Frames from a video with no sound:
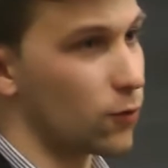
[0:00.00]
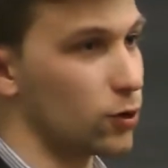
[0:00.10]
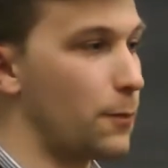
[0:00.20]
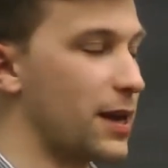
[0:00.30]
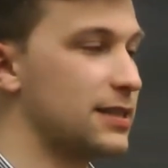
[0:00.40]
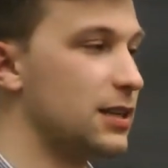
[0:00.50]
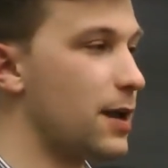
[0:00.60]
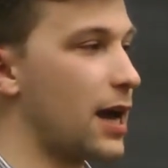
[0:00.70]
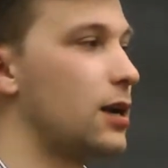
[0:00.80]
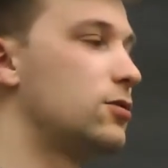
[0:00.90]
for the Parti
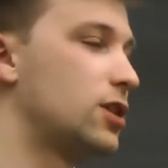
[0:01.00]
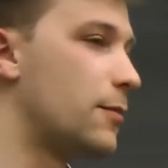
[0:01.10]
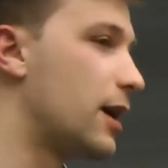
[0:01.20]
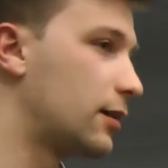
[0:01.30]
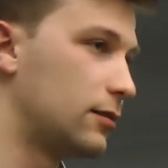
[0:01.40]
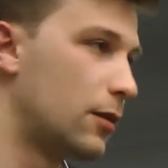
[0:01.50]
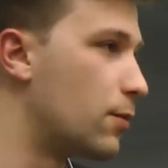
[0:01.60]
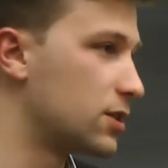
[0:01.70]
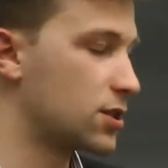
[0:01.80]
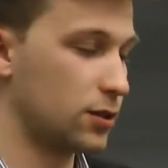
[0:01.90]
libéral du Québec, the
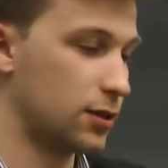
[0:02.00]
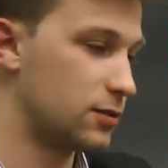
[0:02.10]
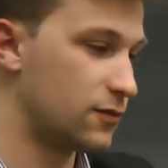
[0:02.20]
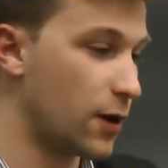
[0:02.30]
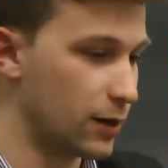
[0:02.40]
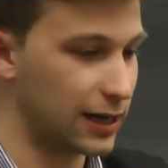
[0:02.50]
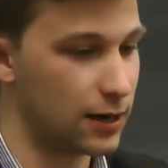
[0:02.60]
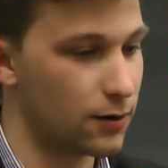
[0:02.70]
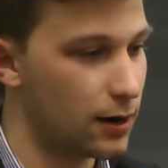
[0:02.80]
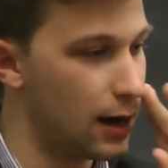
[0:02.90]
position is very
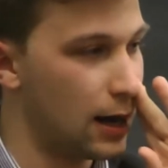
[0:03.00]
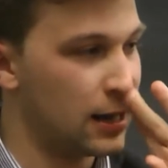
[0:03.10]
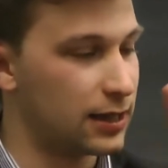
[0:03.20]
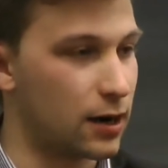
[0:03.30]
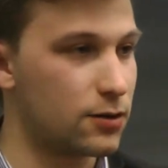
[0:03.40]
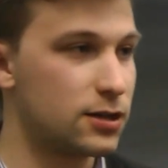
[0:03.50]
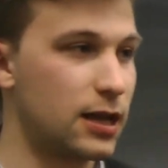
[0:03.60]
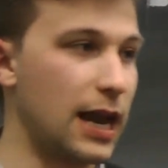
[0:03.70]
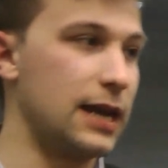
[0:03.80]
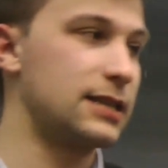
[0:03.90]
clear. There's
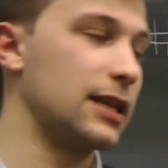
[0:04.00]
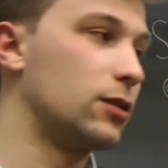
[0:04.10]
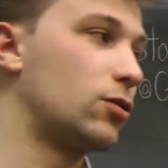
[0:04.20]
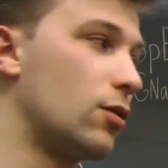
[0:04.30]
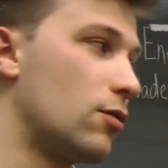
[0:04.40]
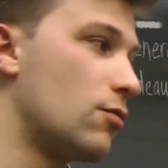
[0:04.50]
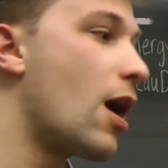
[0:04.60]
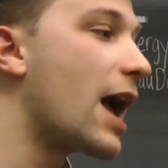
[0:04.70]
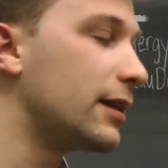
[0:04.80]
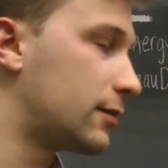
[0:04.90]
a
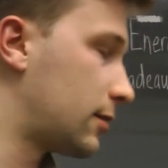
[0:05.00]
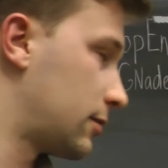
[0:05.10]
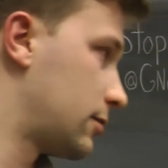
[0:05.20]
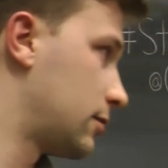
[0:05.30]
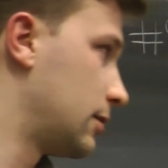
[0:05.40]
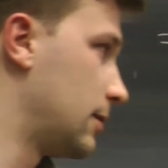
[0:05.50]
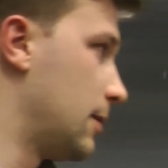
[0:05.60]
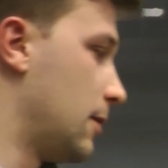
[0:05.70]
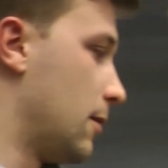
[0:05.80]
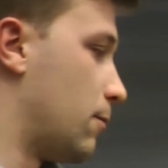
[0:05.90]
center-right
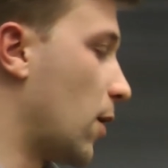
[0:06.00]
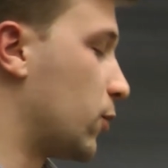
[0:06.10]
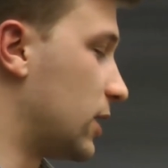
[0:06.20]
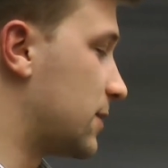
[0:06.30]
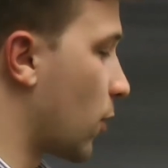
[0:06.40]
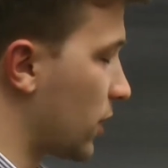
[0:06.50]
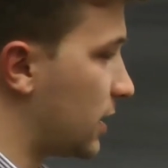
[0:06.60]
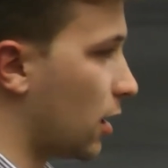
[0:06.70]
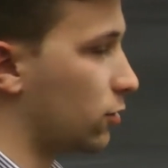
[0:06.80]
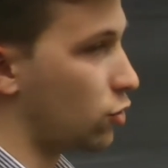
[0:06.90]
populist party
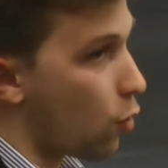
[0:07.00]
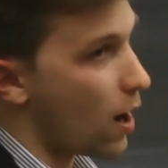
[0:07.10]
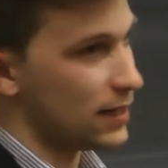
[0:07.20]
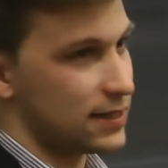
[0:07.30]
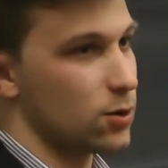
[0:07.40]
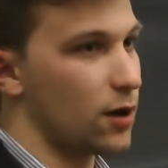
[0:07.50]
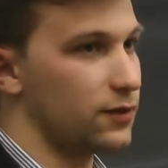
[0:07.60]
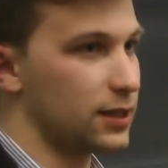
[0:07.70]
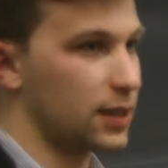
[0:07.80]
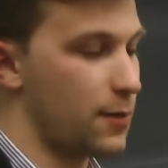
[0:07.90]
called Coalition
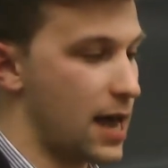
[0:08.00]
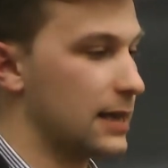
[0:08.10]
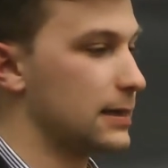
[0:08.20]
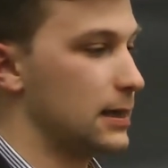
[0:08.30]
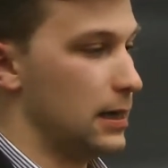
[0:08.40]
Avenir Québec,